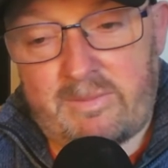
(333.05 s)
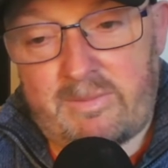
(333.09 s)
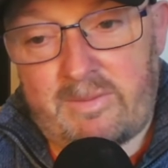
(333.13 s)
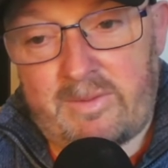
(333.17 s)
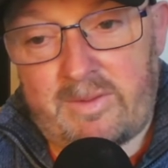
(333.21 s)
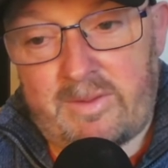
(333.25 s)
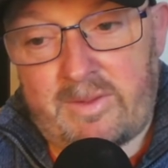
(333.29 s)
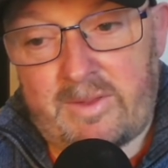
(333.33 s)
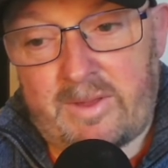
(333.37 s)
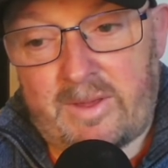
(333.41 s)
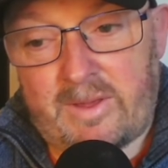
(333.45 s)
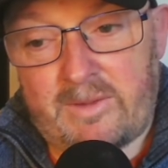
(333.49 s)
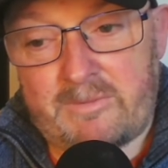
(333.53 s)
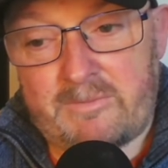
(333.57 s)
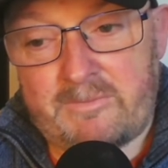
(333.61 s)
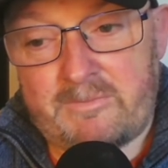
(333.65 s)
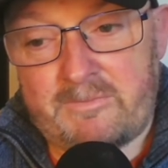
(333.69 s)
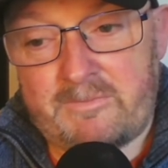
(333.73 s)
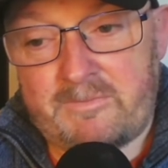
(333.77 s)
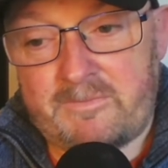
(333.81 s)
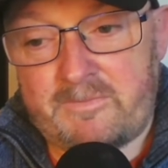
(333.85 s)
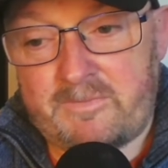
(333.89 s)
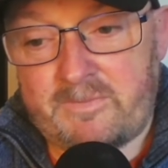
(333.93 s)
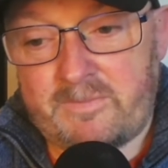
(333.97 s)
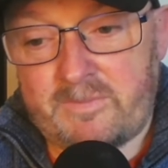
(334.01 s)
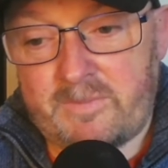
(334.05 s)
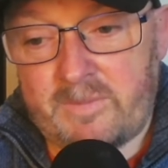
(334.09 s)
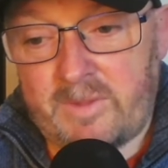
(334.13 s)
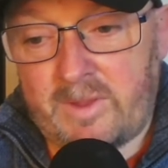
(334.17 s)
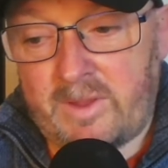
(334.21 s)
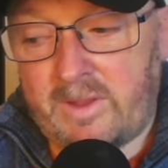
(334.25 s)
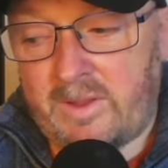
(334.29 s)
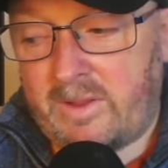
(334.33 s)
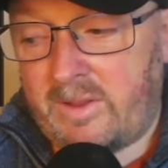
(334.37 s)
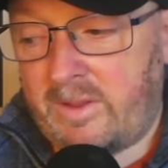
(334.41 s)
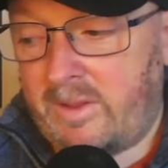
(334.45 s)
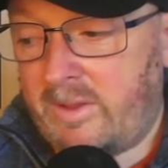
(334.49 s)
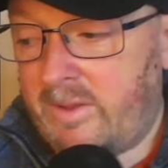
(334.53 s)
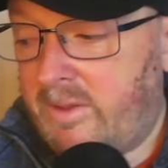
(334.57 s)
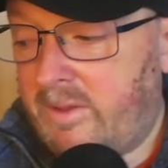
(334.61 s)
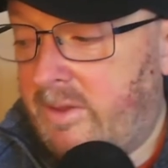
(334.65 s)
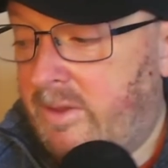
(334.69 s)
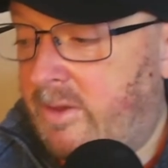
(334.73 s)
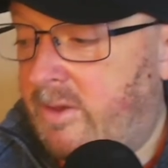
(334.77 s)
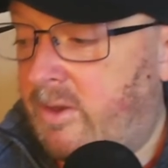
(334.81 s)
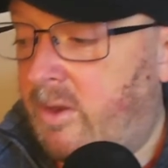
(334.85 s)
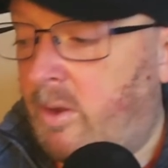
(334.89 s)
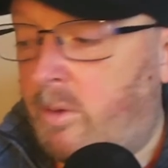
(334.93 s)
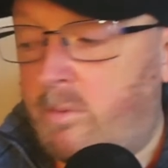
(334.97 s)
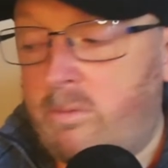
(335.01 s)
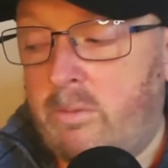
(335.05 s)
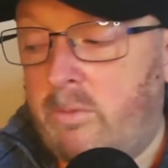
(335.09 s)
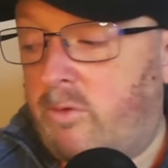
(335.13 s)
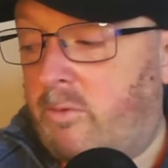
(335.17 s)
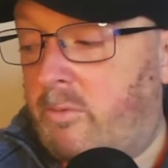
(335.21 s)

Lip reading: So no one was